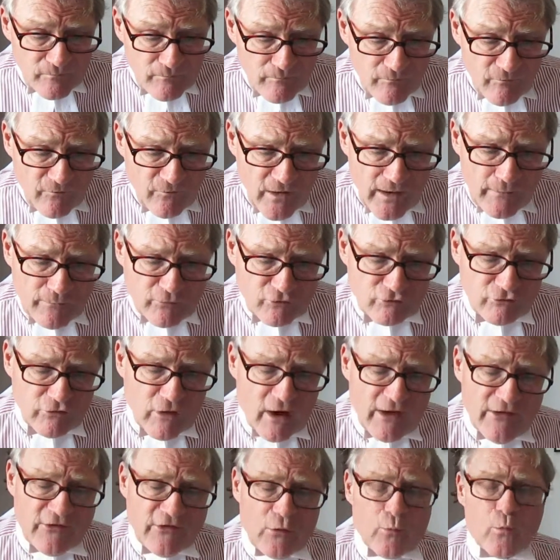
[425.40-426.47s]
Phillips
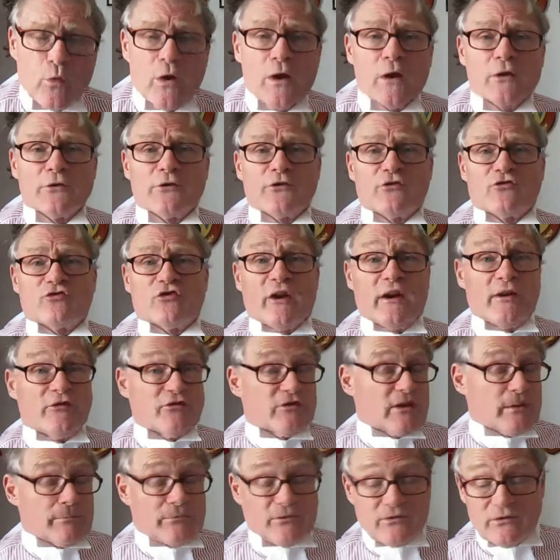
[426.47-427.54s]
writes, the world has changed,
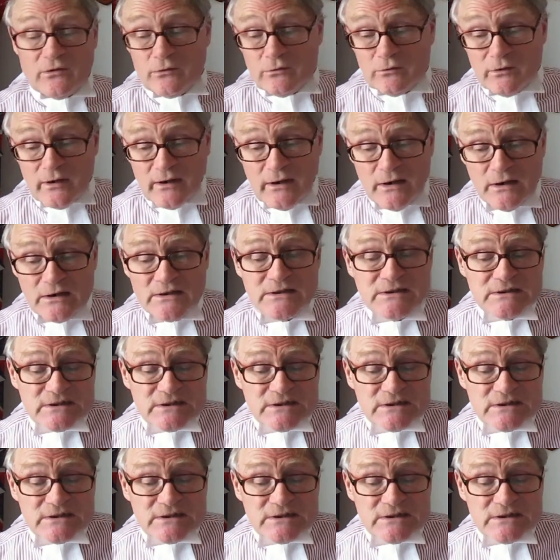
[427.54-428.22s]
absolutely,